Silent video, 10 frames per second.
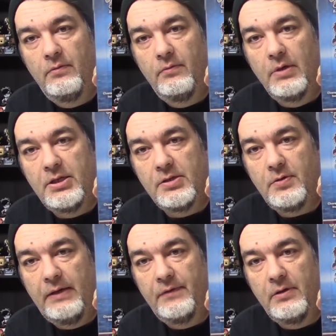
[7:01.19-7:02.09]
which is
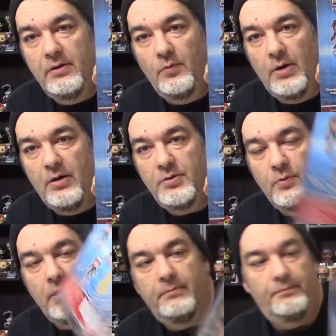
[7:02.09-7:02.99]
even the rarest
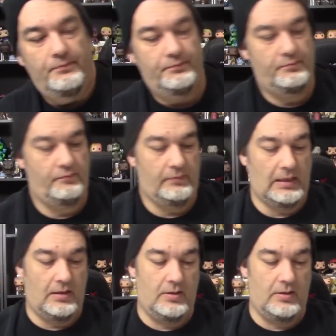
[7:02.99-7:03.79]
one. All